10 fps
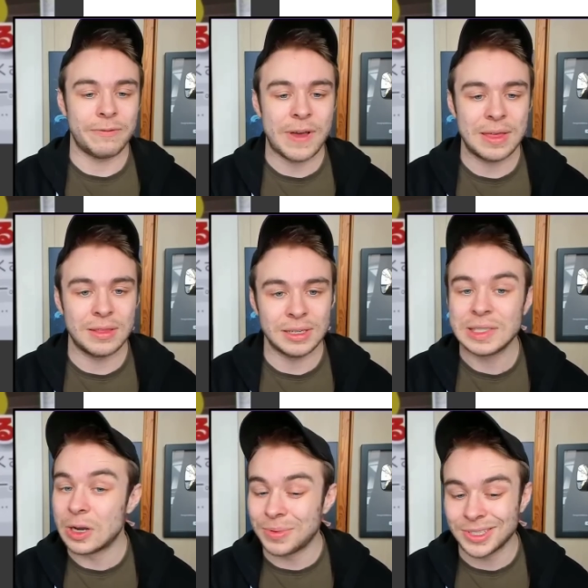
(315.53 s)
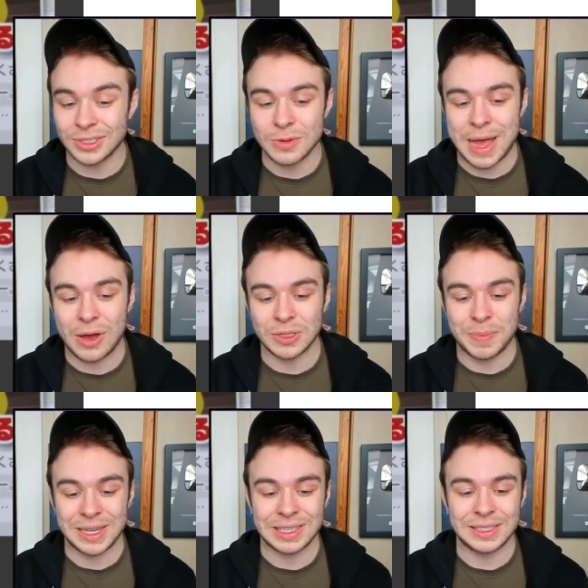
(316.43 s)
fact that this synopsis has come out is
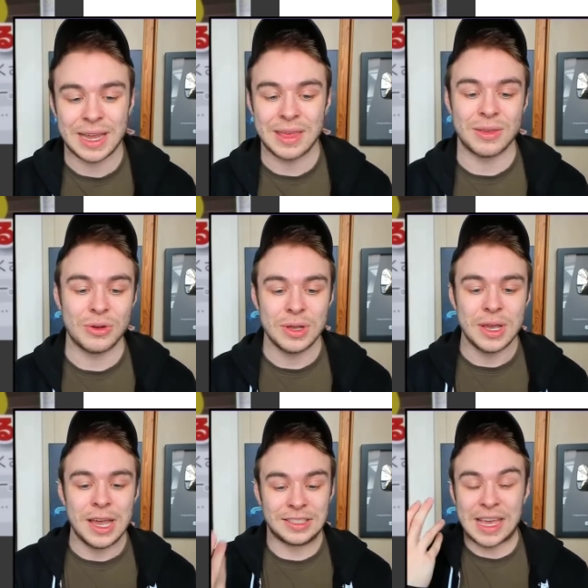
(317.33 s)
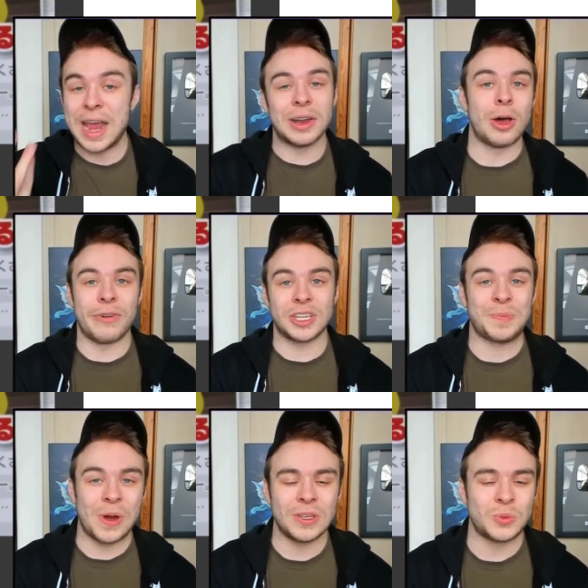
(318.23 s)
basically say that it's gained a lot of
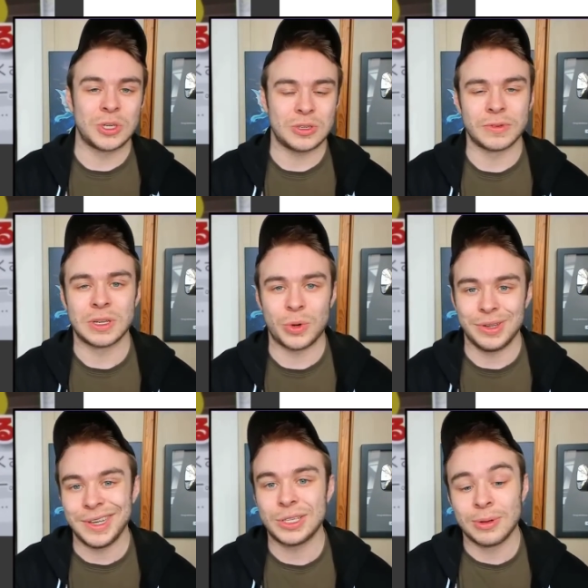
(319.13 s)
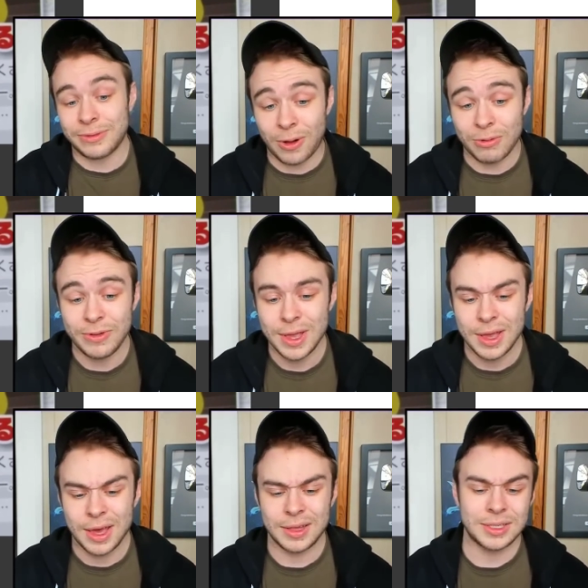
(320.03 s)
experience, which is obviously what you need to evolve.
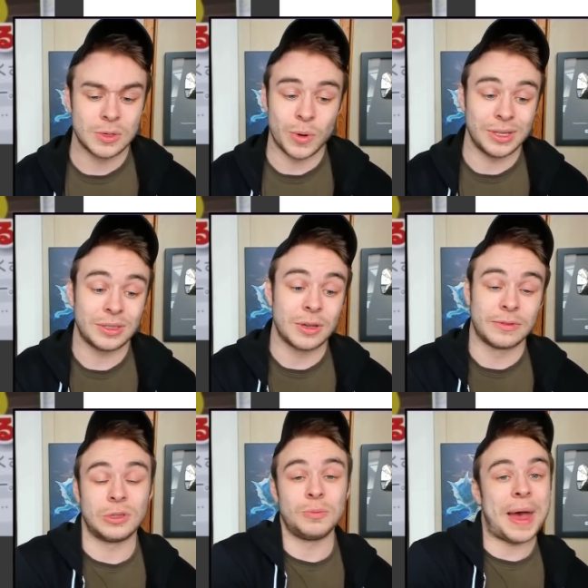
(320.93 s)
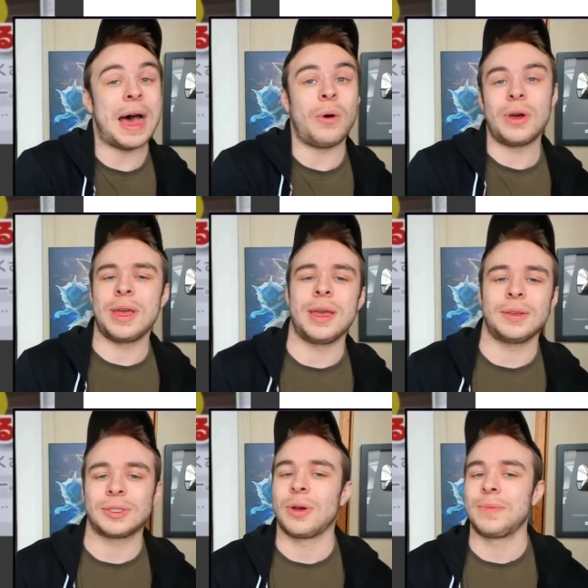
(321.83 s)
And it says when it discovers a new power,
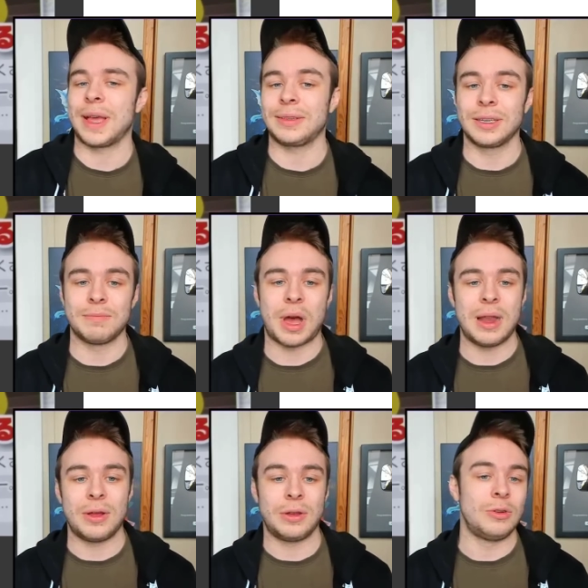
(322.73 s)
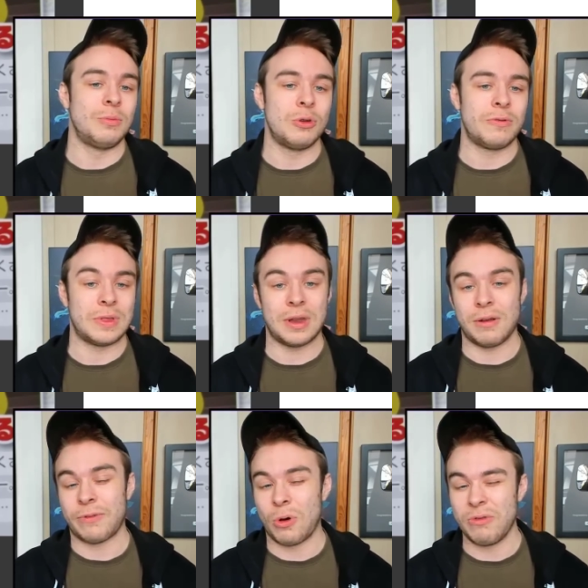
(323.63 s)
it so I'm guessing it might learn a new move and then
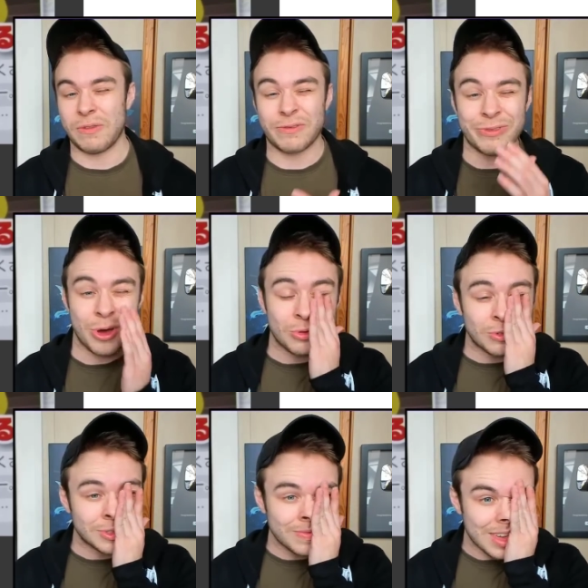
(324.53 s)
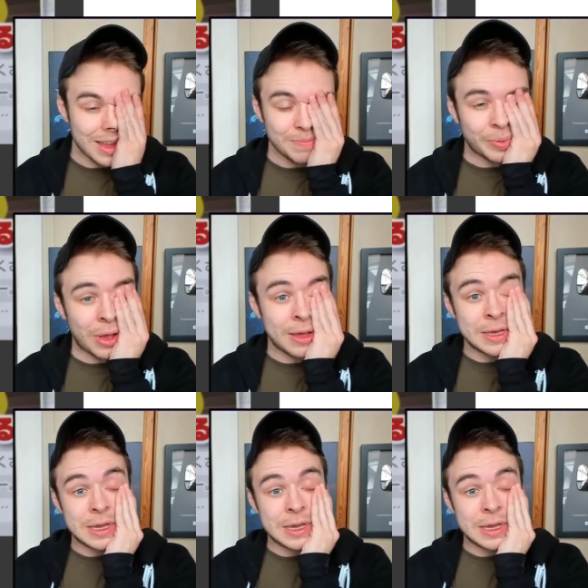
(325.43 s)
evolve even further or something. But